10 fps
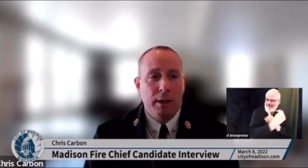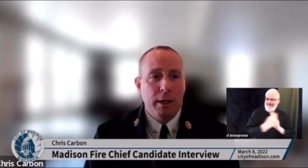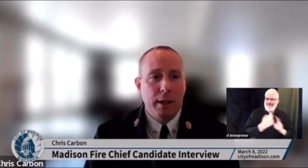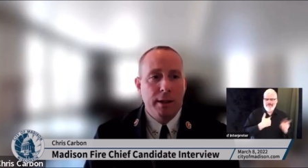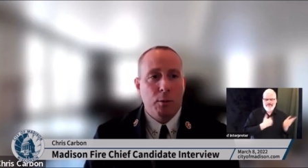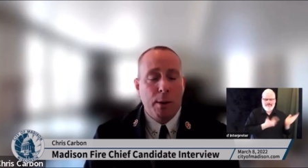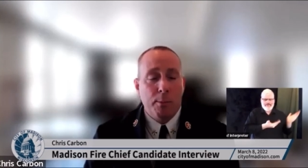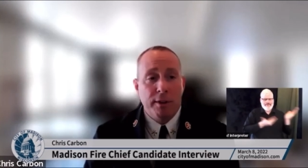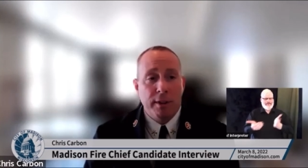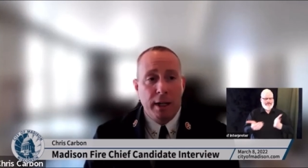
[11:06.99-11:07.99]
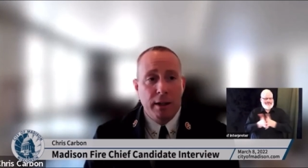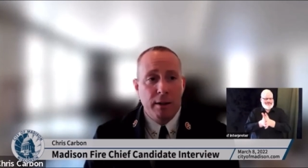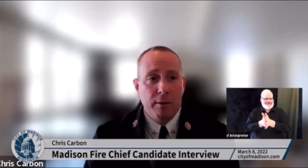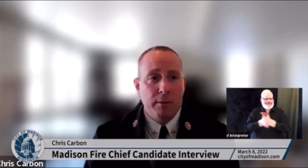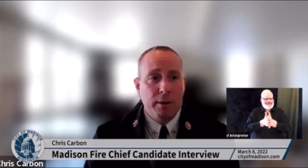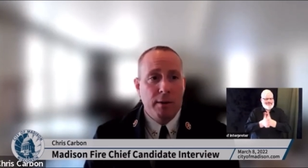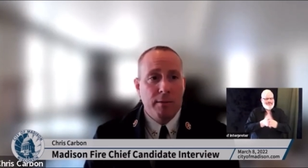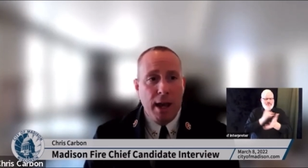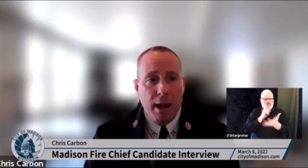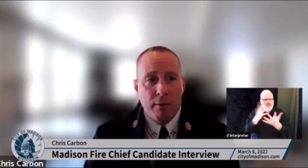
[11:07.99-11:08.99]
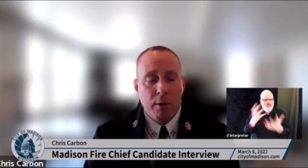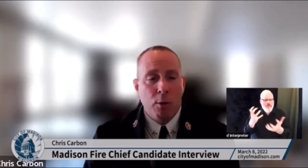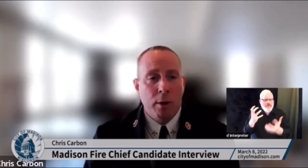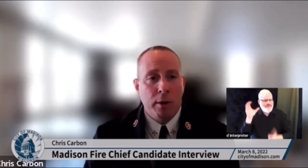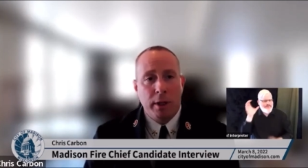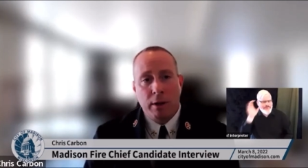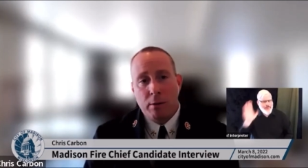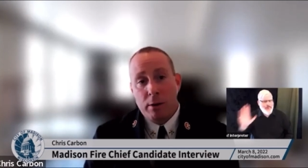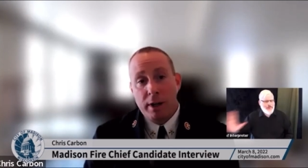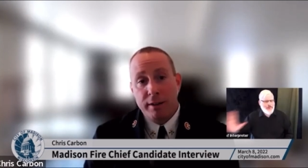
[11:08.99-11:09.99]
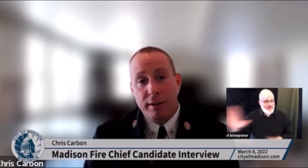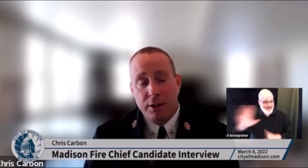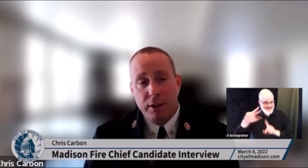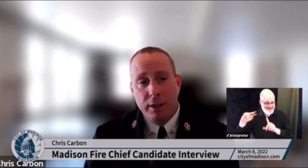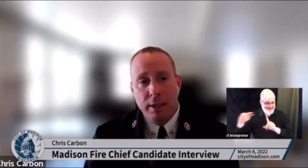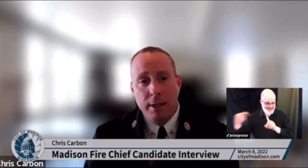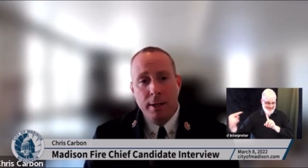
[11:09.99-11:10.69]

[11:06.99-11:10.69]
that it's representative of everyone within our organization.